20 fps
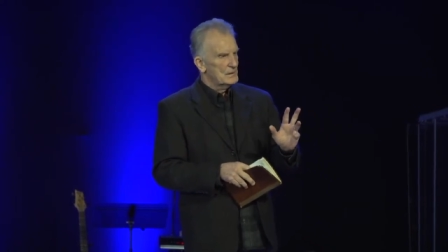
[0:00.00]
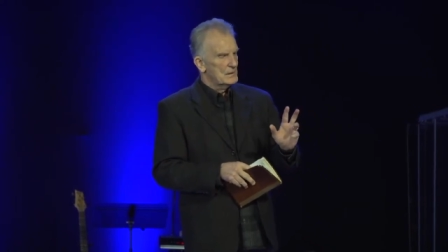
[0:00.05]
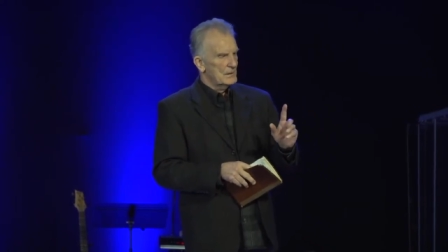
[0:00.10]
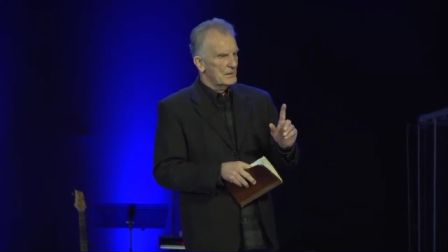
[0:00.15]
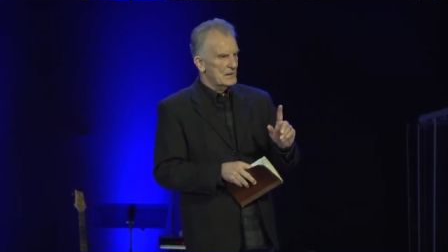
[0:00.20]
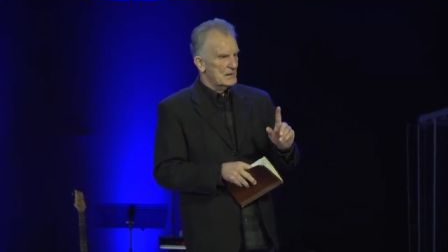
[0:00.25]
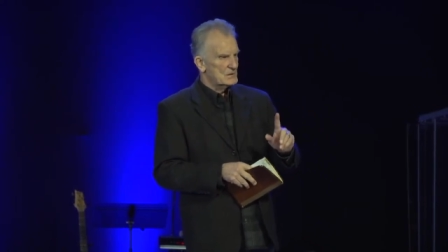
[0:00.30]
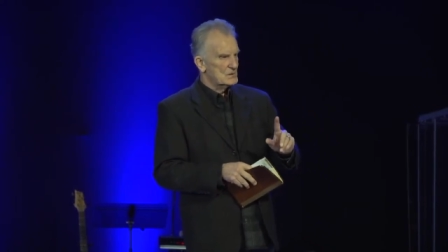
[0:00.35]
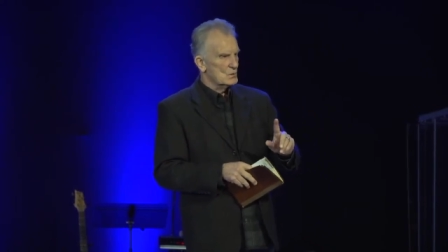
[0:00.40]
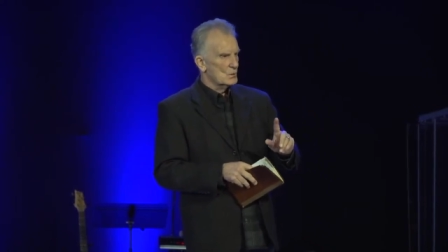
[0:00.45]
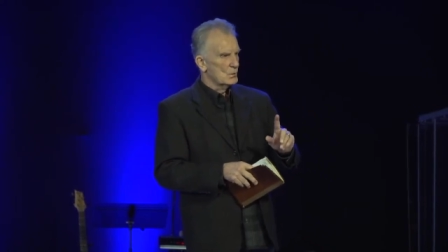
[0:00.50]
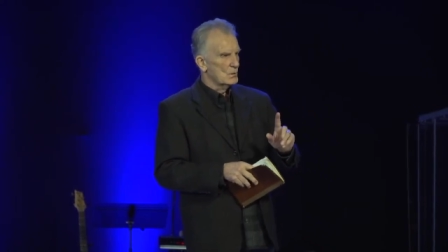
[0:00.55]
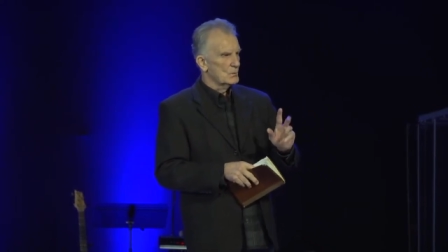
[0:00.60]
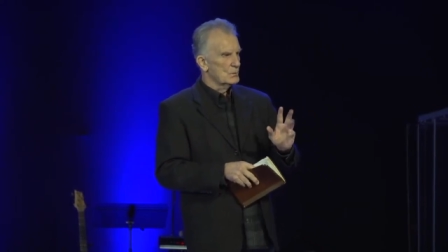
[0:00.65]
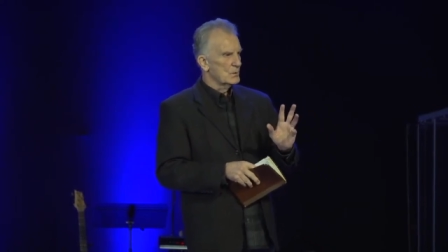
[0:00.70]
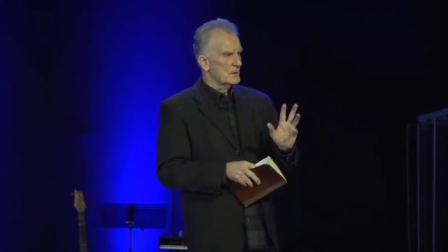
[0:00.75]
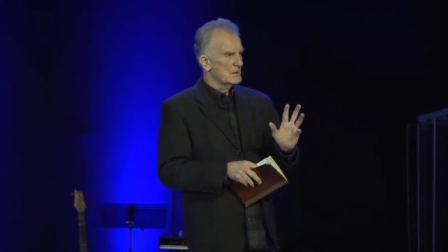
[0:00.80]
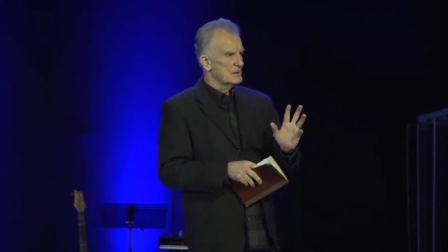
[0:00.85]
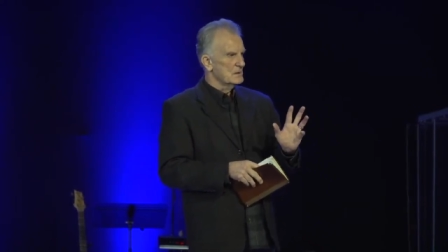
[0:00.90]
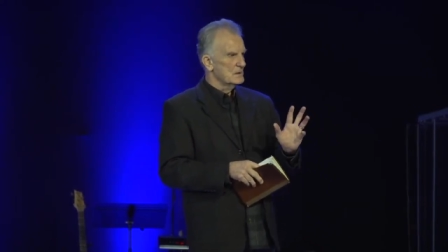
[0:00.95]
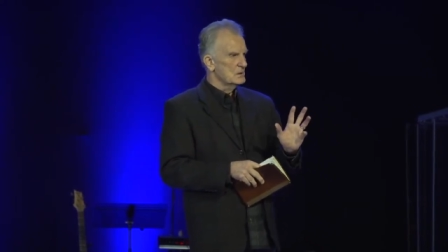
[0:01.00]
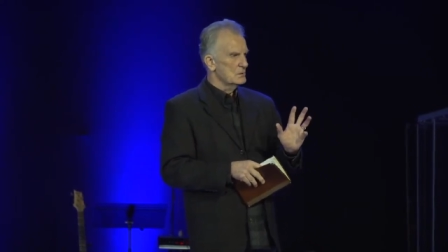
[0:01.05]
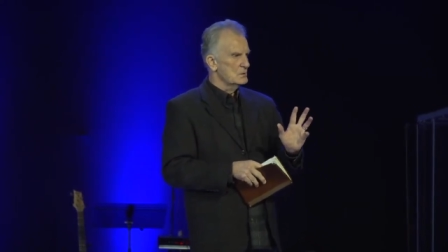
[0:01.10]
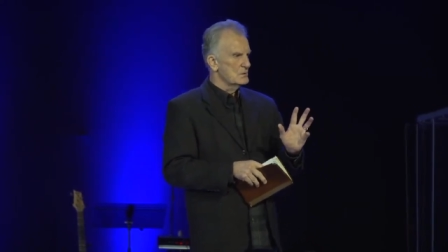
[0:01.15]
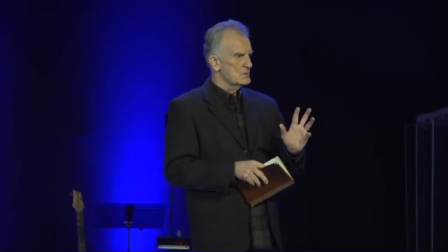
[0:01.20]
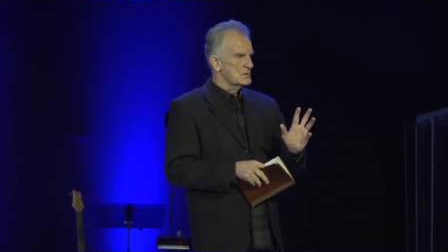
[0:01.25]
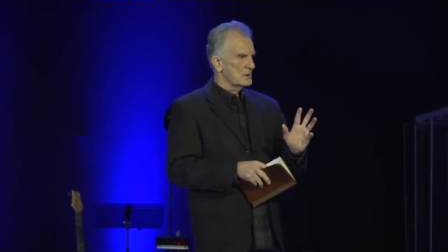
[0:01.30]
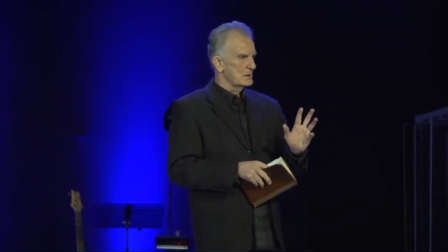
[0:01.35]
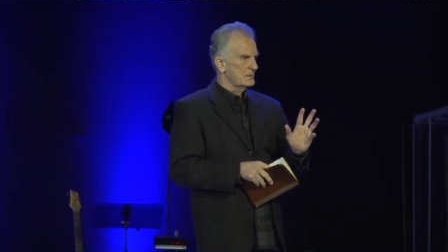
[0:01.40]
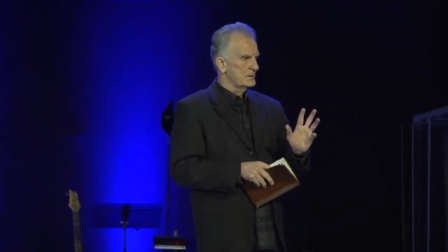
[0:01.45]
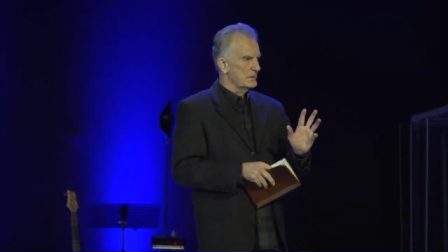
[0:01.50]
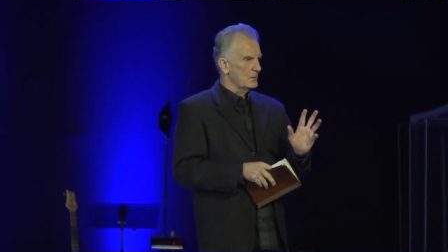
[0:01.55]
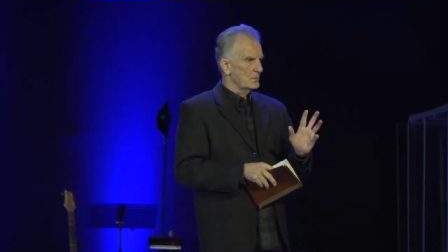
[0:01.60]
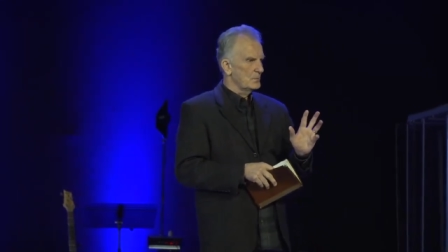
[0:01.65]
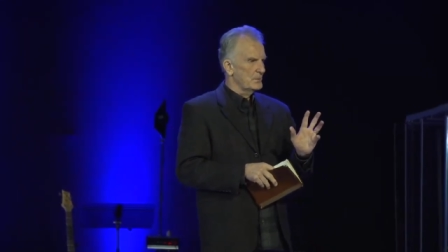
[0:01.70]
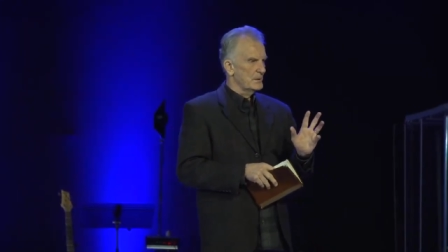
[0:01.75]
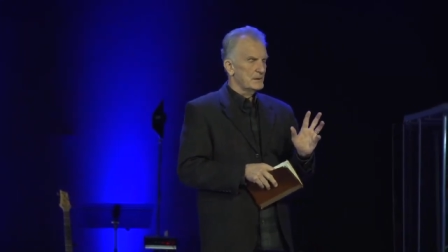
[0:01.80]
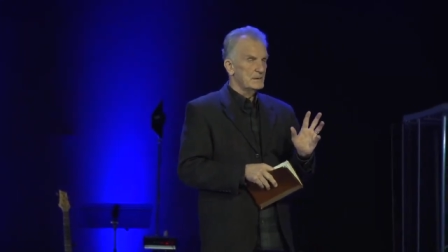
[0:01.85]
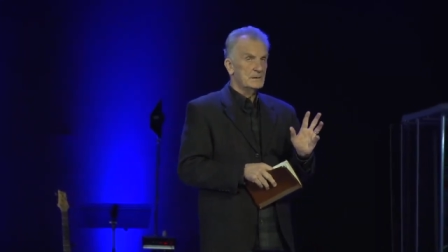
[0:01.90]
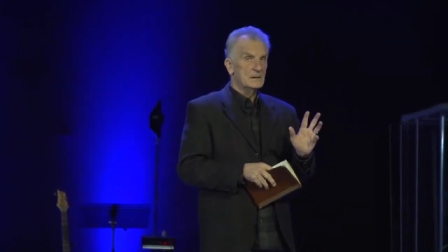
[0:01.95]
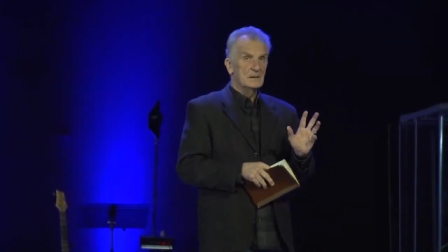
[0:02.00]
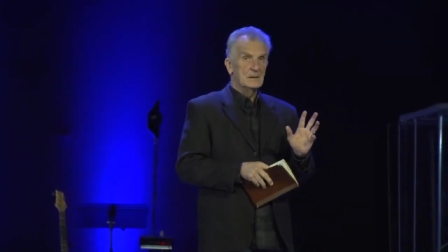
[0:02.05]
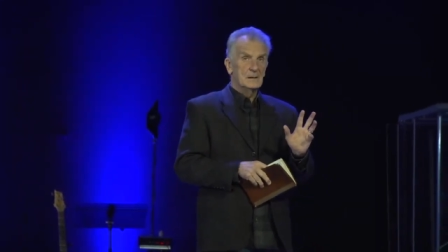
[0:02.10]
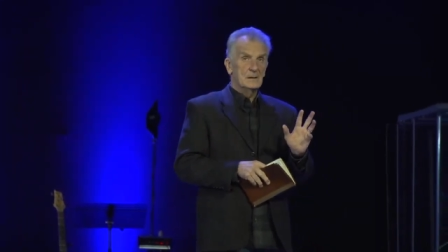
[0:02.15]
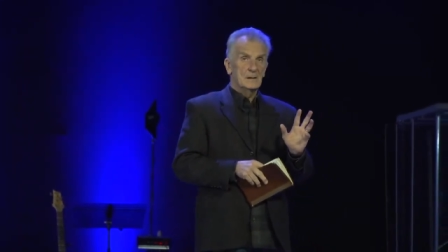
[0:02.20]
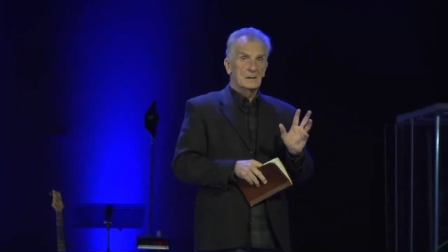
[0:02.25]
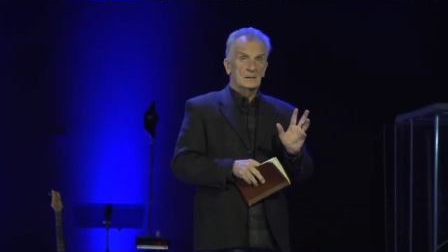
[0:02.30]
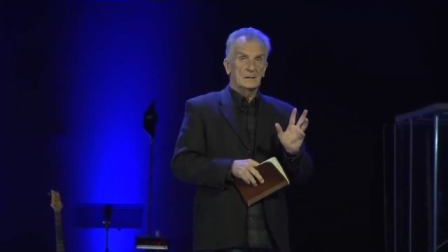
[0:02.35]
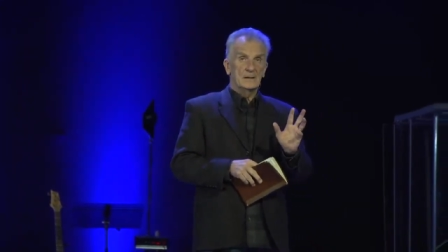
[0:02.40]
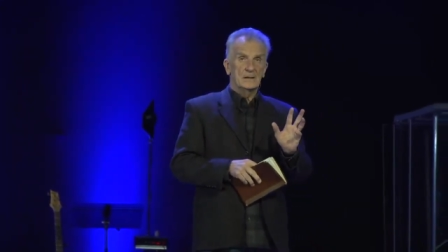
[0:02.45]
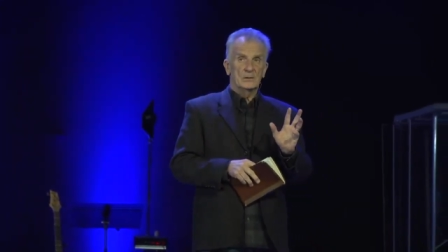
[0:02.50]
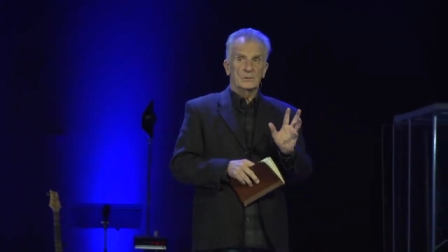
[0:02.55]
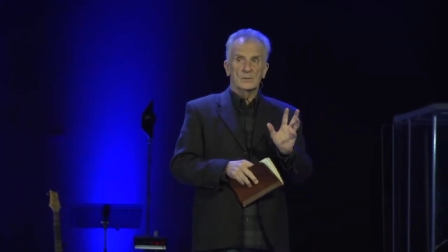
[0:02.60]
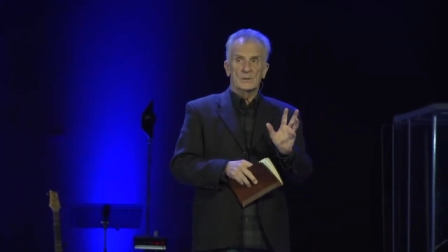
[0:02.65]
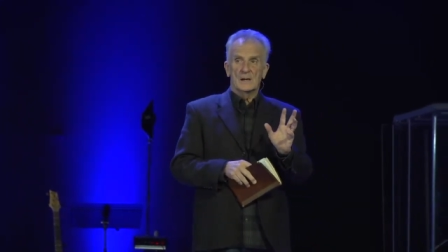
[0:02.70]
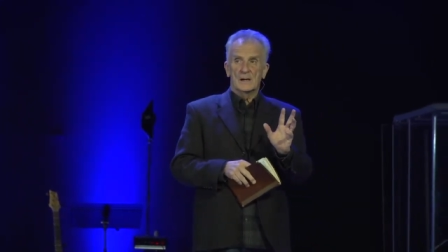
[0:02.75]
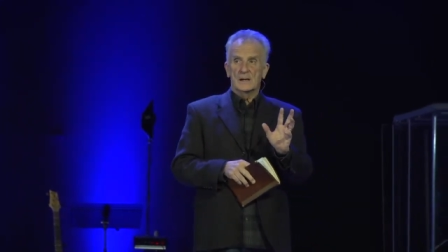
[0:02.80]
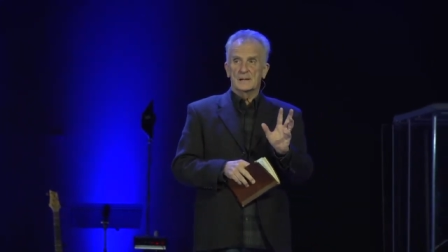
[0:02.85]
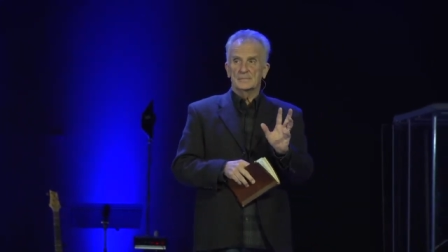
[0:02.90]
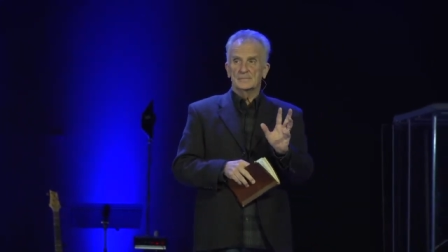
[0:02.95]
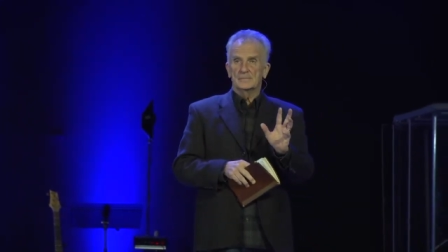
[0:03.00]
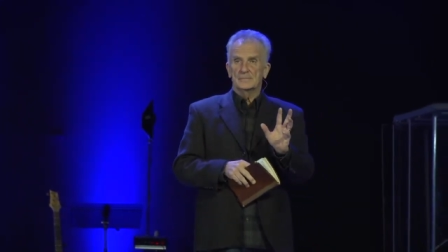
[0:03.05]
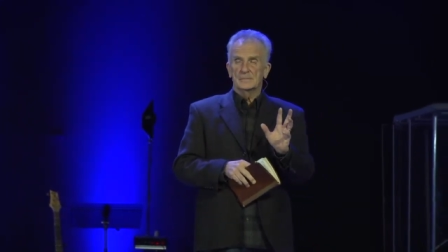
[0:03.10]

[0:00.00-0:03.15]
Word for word: And that's a word we're going to use a little bit later on.